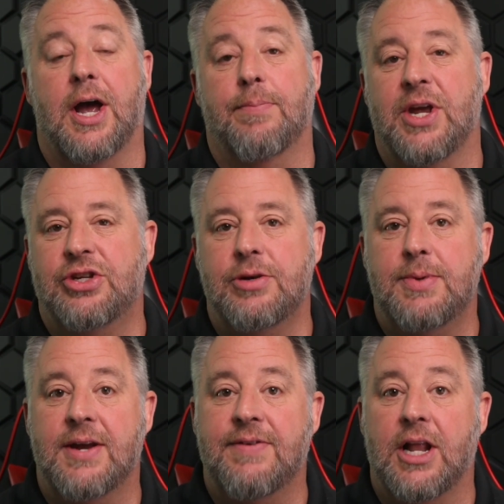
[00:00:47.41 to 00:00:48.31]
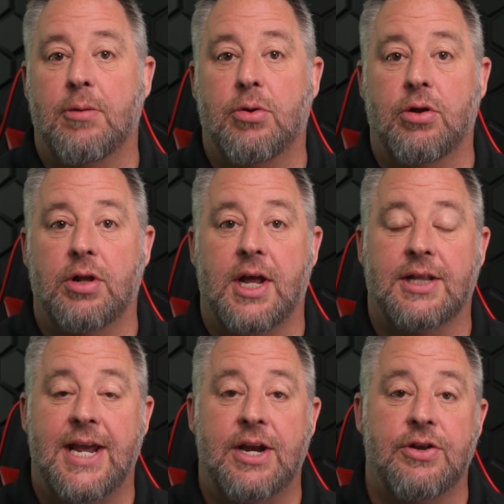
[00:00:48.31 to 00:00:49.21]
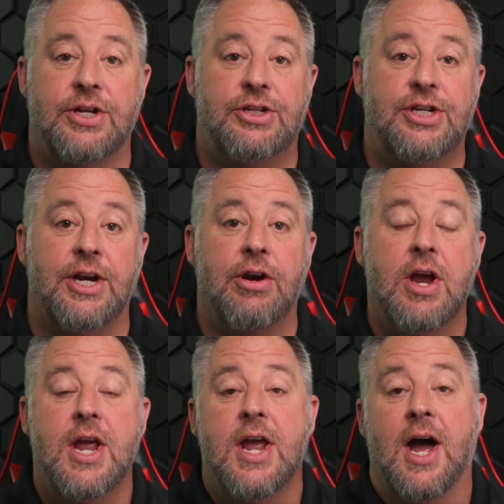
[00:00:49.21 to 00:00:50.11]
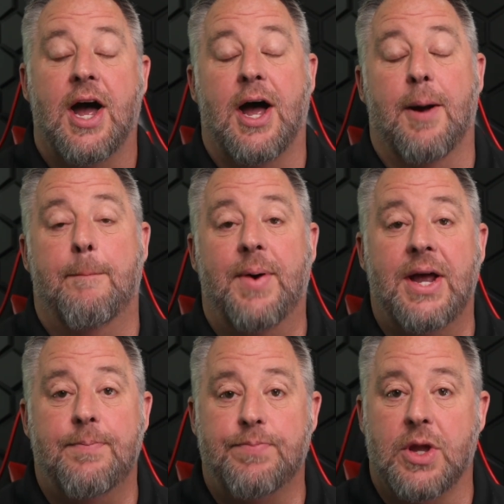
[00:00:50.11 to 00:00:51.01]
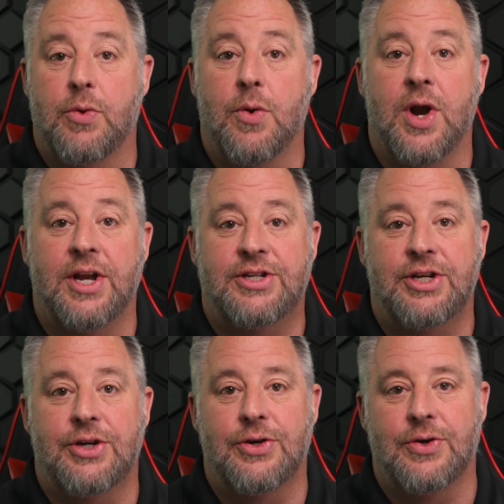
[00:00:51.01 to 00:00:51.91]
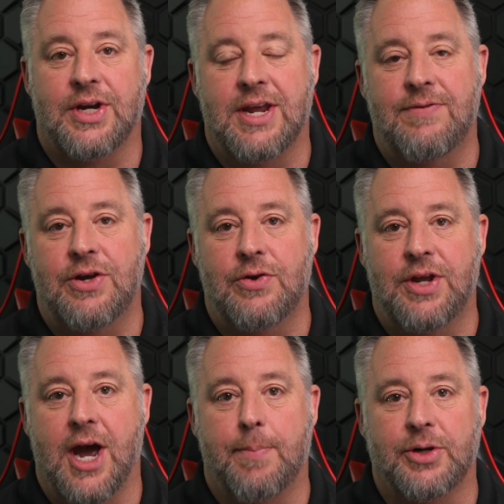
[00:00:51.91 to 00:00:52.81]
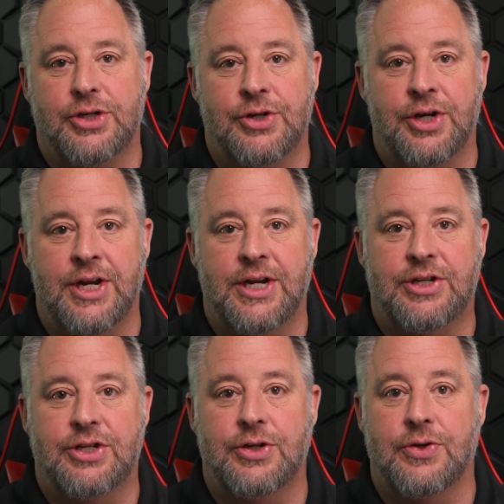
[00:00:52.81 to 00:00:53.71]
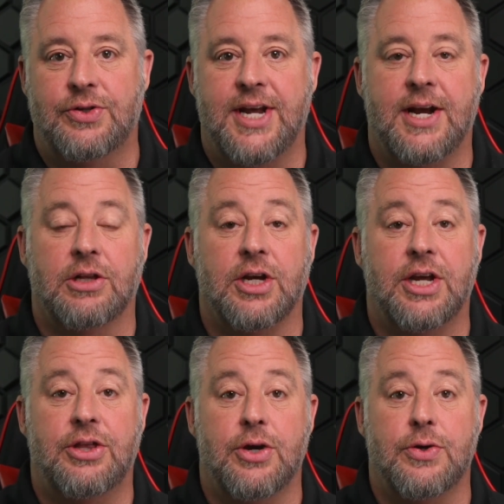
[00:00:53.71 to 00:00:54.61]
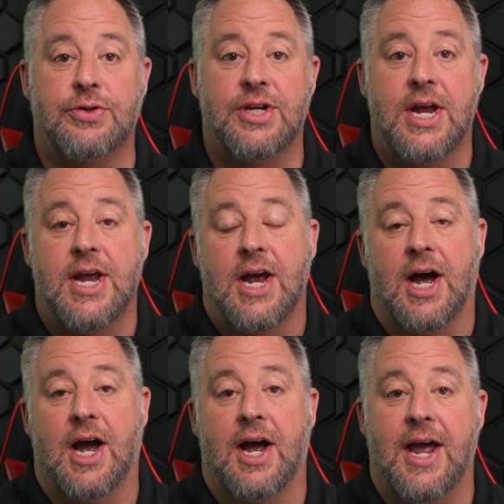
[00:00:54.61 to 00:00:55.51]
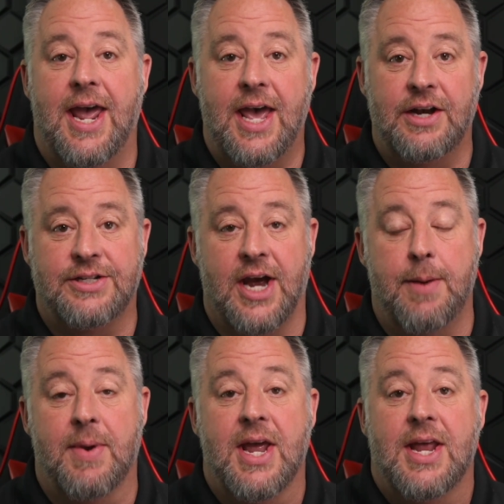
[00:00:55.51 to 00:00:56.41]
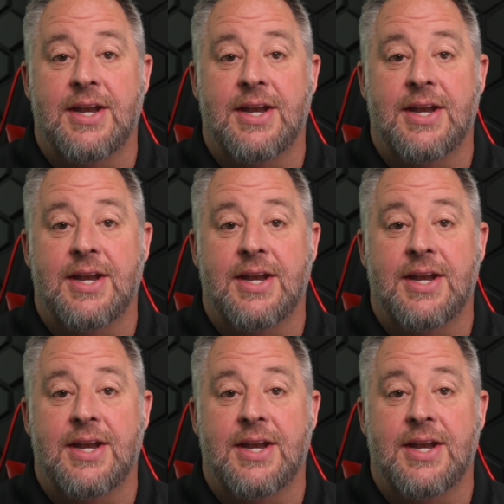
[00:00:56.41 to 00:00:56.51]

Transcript: They should be available later this year, but we wanted to give you the opportunity to take a look at those ahead of time.